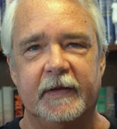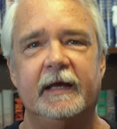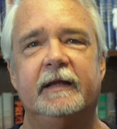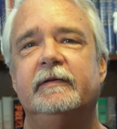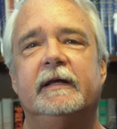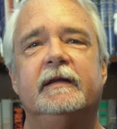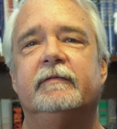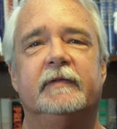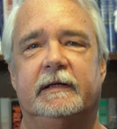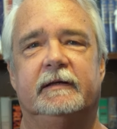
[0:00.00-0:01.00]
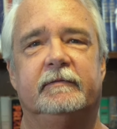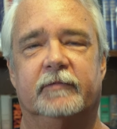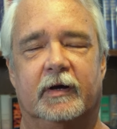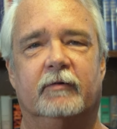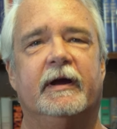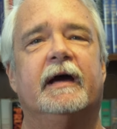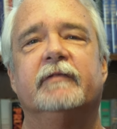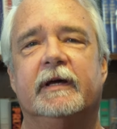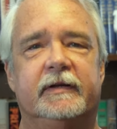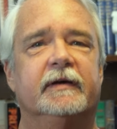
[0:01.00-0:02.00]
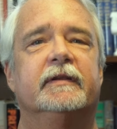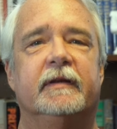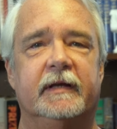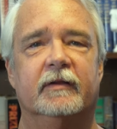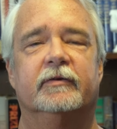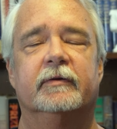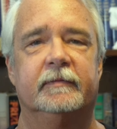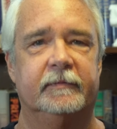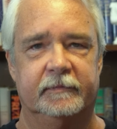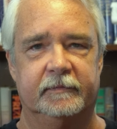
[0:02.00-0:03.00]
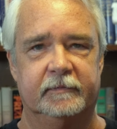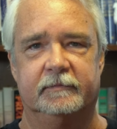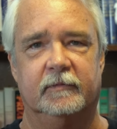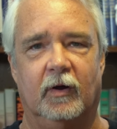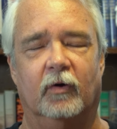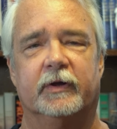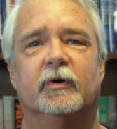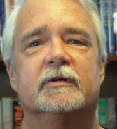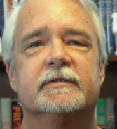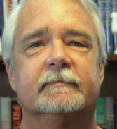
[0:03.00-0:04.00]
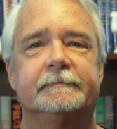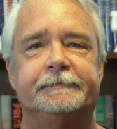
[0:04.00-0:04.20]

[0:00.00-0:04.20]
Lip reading: in the Quran, the Hadith, and the other holy books.